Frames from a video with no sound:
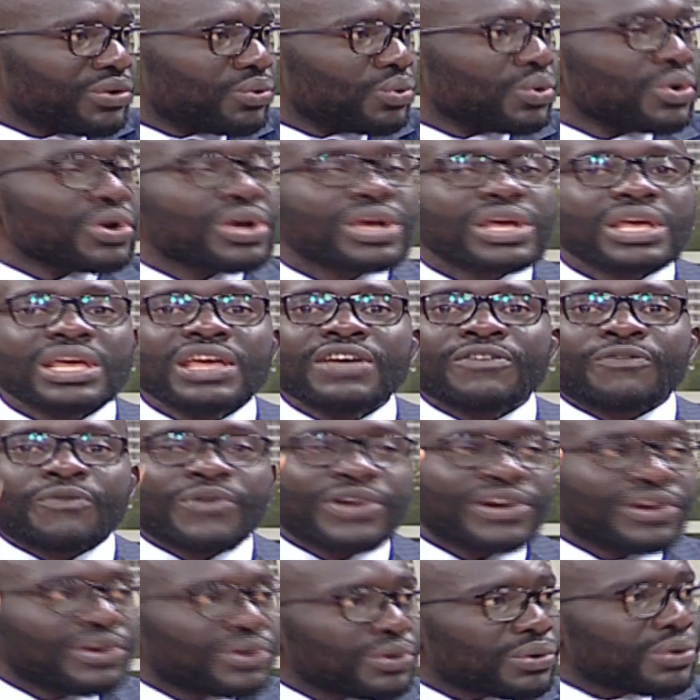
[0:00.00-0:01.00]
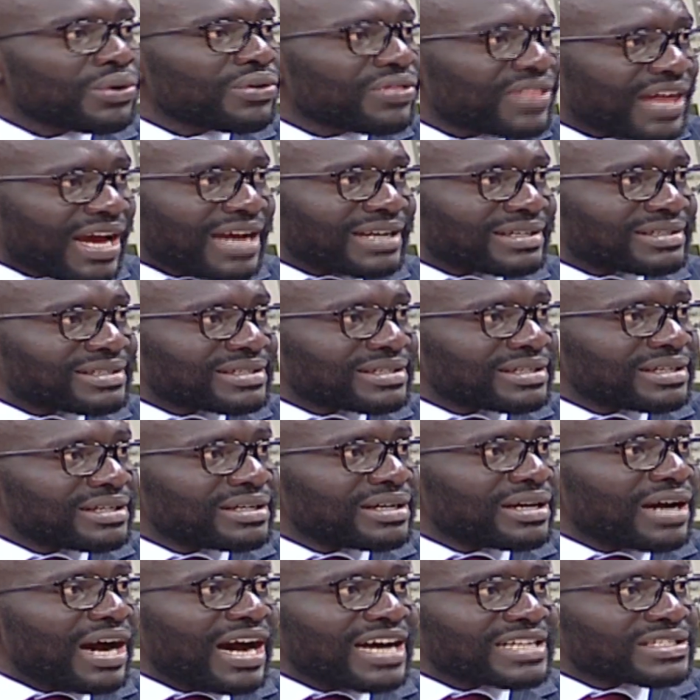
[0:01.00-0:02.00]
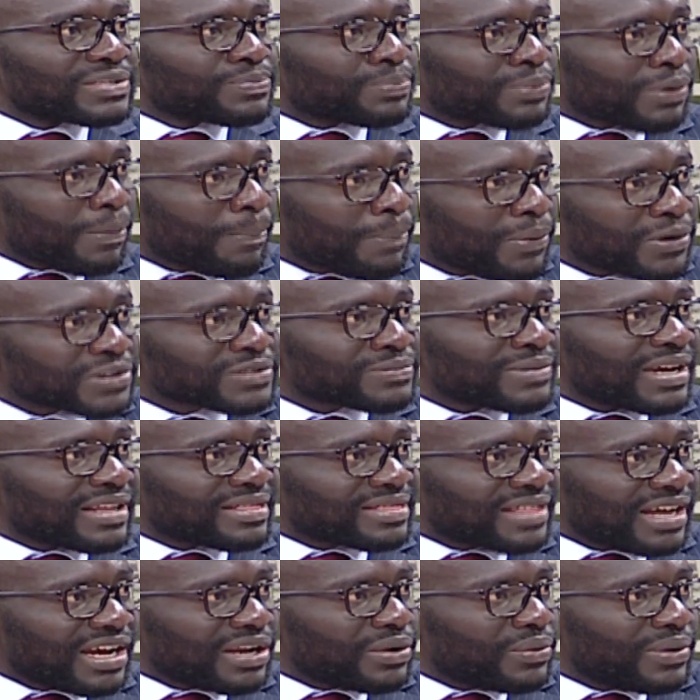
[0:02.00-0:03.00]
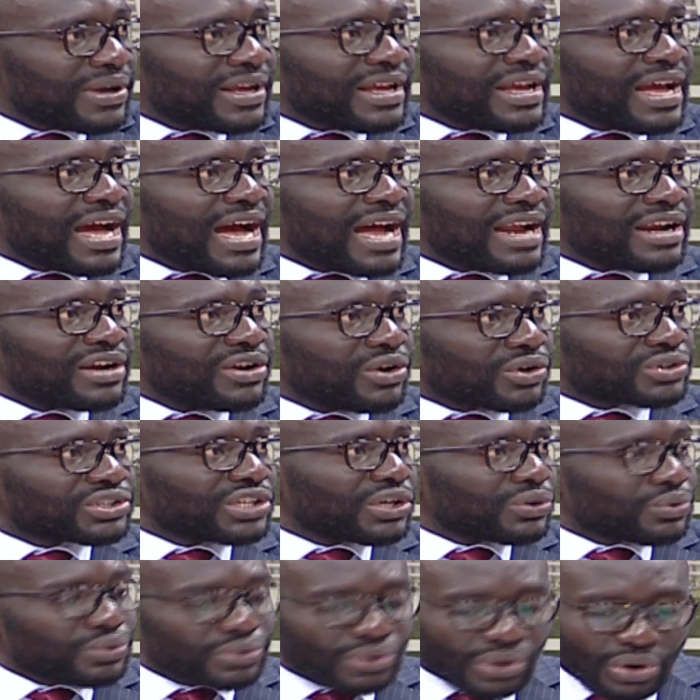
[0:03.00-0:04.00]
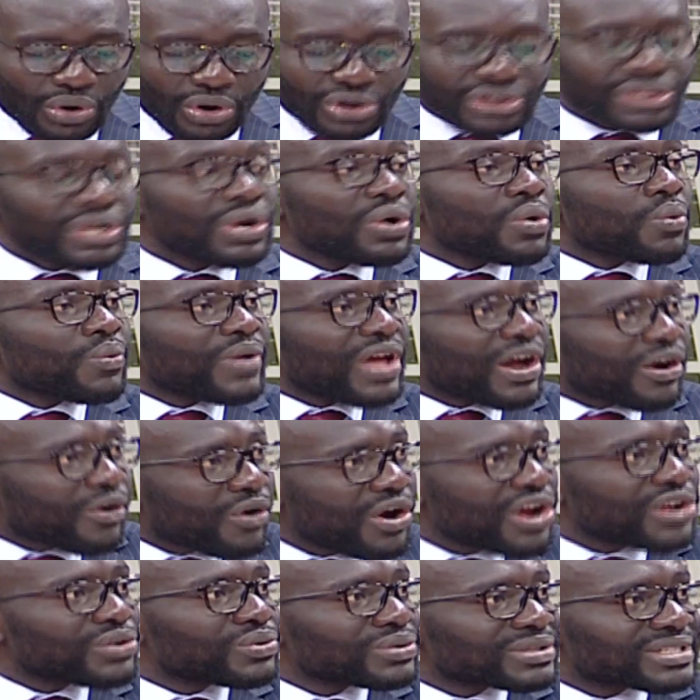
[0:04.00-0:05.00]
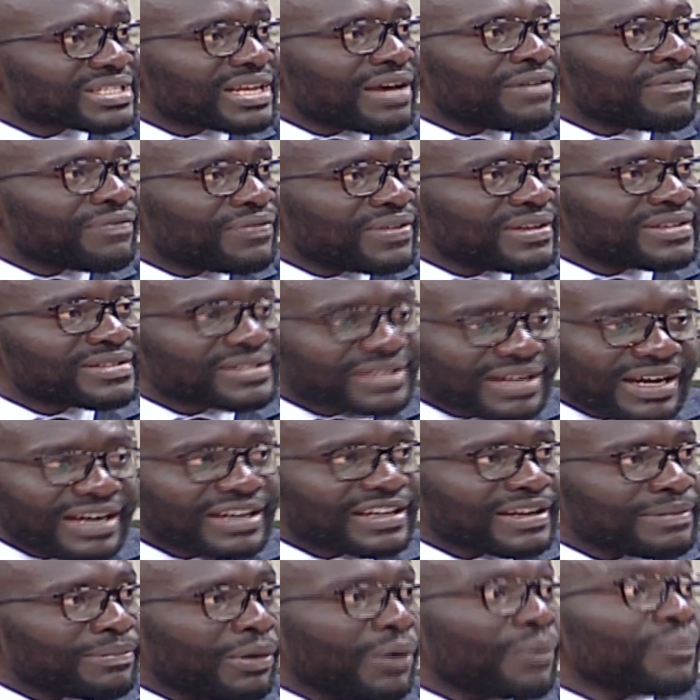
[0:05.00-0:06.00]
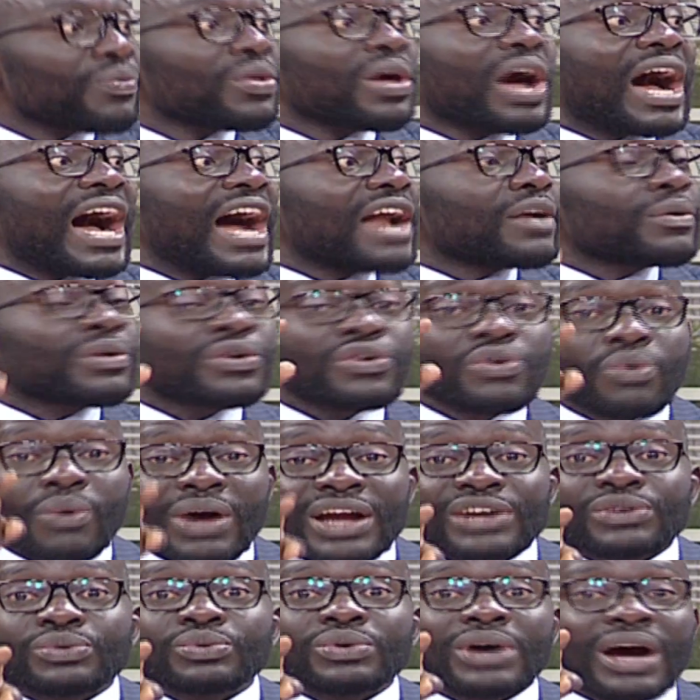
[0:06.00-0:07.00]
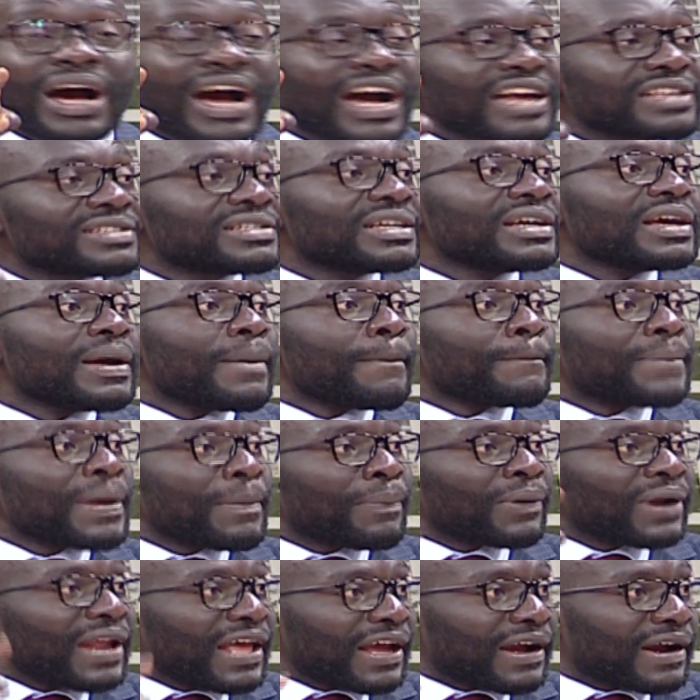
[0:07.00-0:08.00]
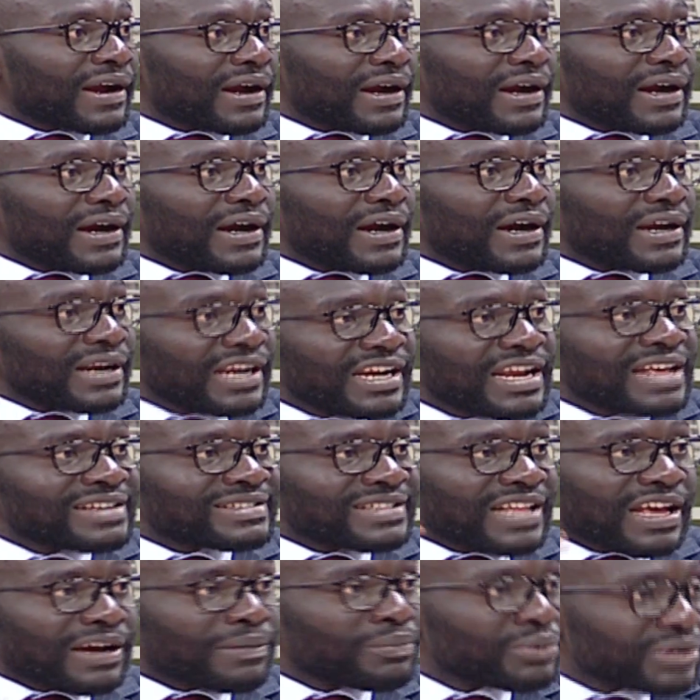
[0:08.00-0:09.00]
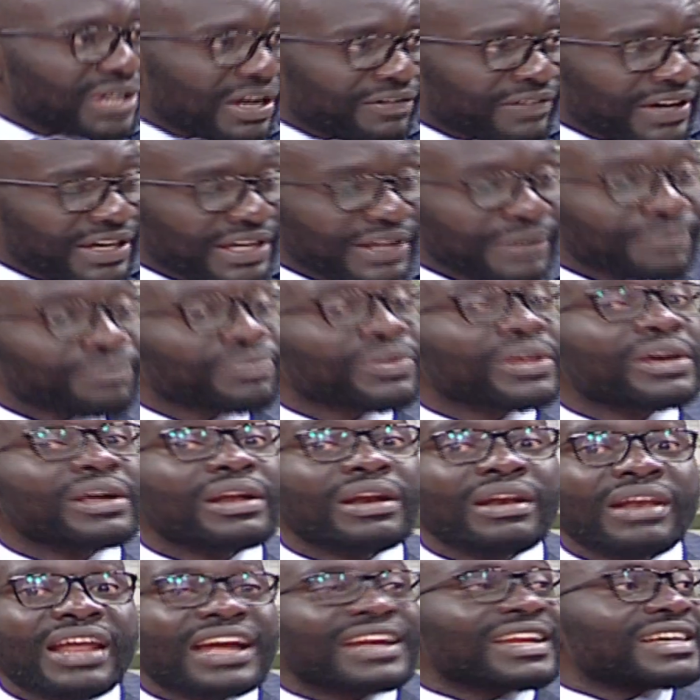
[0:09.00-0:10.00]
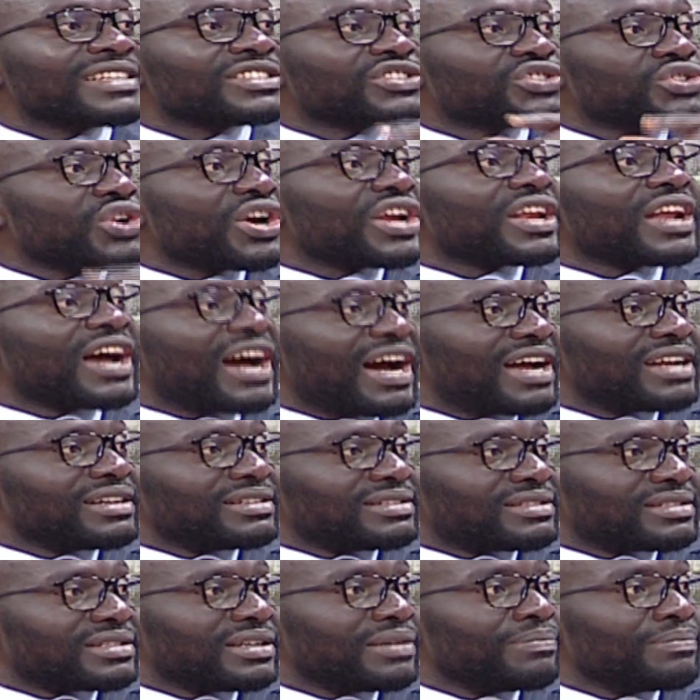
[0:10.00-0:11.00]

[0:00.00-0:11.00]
you, if we do that, as proposed by Thirdway and Dr. Kurokot, Okay. We are going to save this country more. And we would want to urge people like uh, leaders like Mudavadi, let us join hands